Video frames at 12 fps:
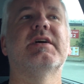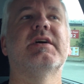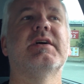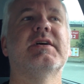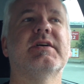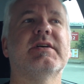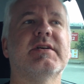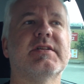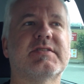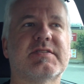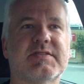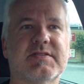
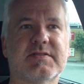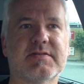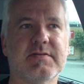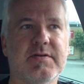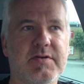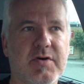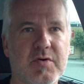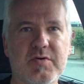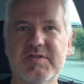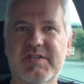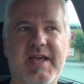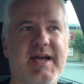it's
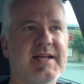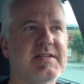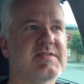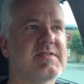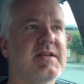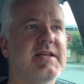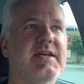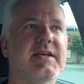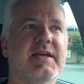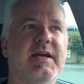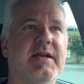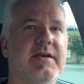noise
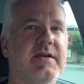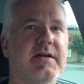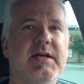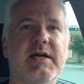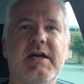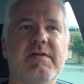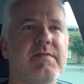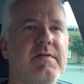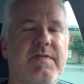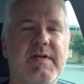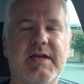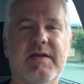cancelling and
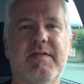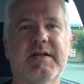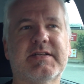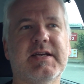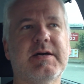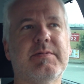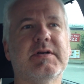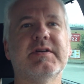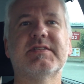everything in that camera.